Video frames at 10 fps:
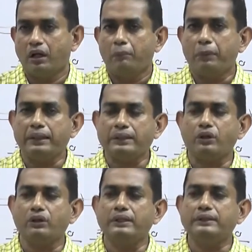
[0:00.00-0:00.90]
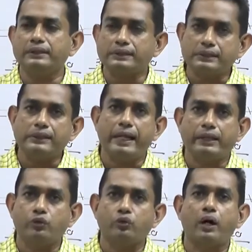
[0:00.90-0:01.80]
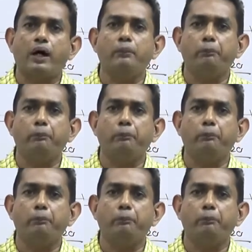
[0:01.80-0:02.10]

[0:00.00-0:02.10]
But it is only just that you can't